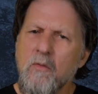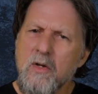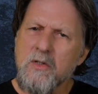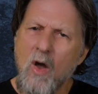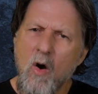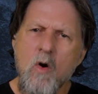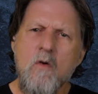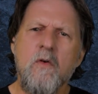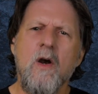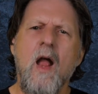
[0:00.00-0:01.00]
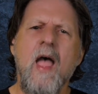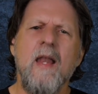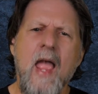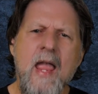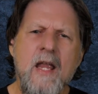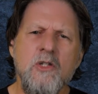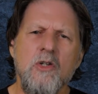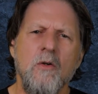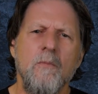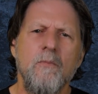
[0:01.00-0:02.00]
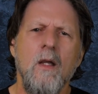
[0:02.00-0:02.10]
was over an angel.